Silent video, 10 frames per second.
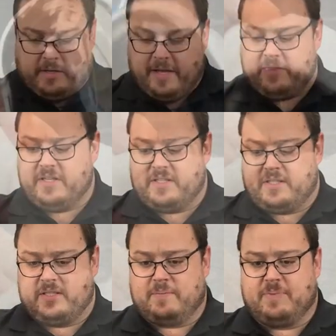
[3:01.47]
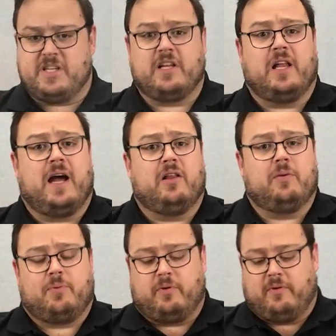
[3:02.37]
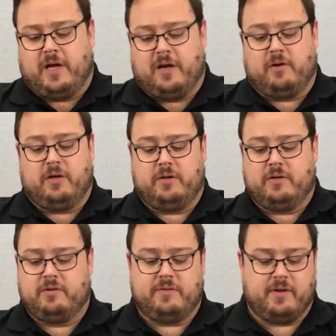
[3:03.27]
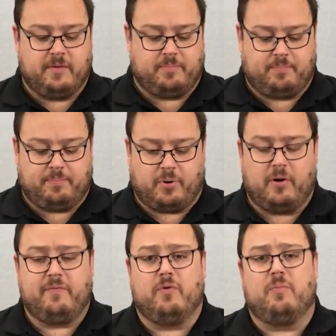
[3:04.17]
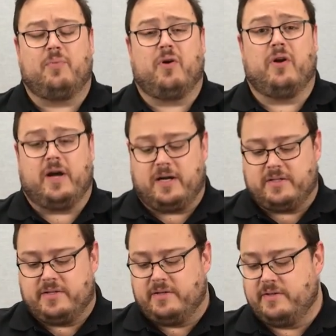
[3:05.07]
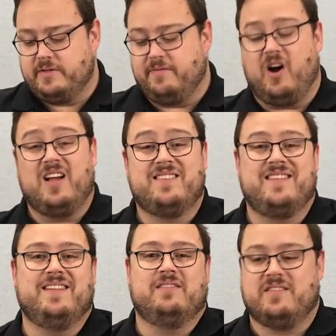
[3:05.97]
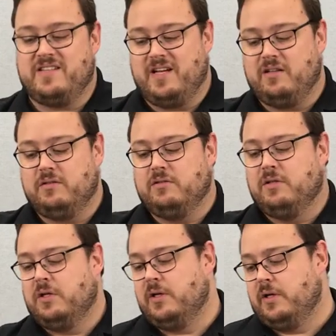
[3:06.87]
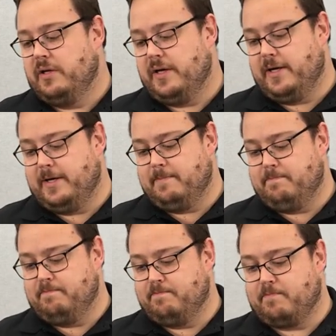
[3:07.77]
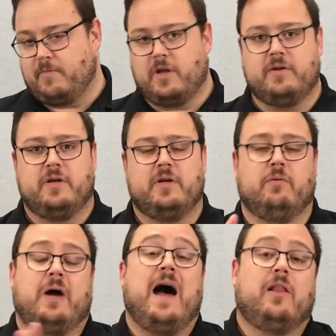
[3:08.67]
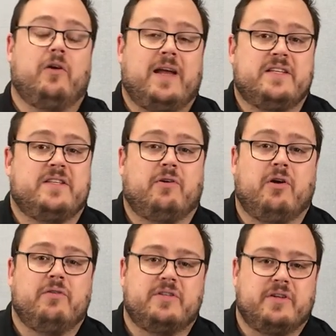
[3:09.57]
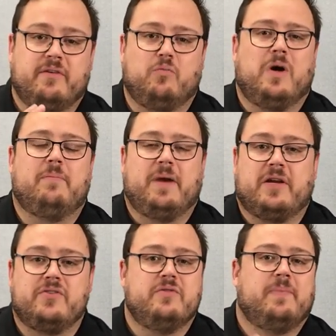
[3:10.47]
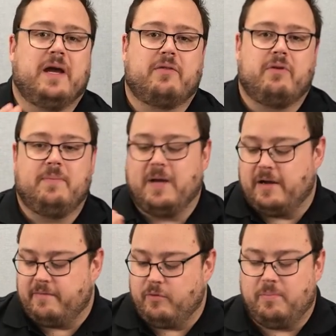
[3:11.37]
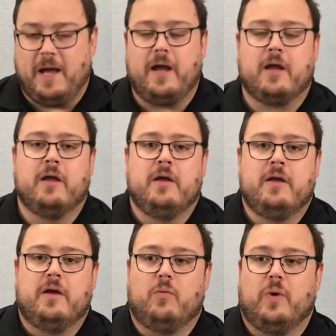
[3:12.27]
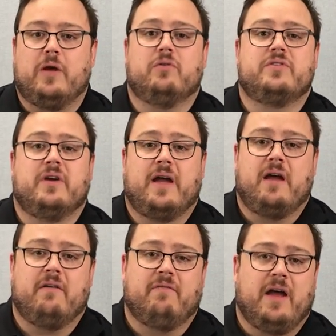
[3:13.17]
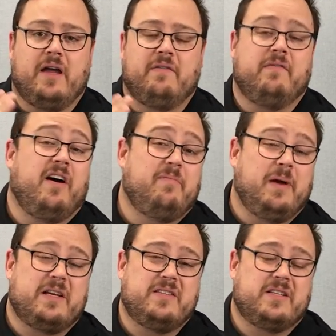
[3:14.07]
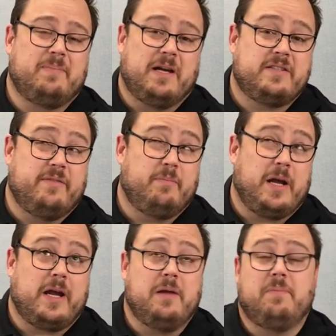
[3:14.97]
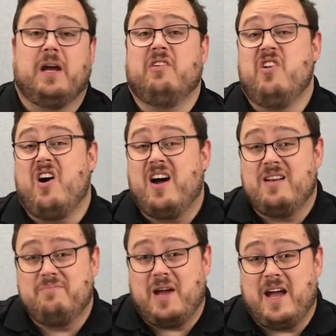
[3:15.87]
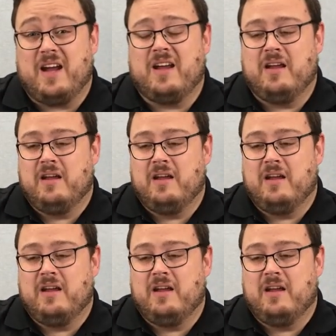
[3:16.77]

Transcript: Now this particular Arlo Pro, the Pro 4 product, Device Deal sell, or Arlo has their own, so 1-pack, 2-pack, 3-pack, 4-pack. We also have a 5-pack, 6-pack, 7-pack, 8-pack, 9-pack.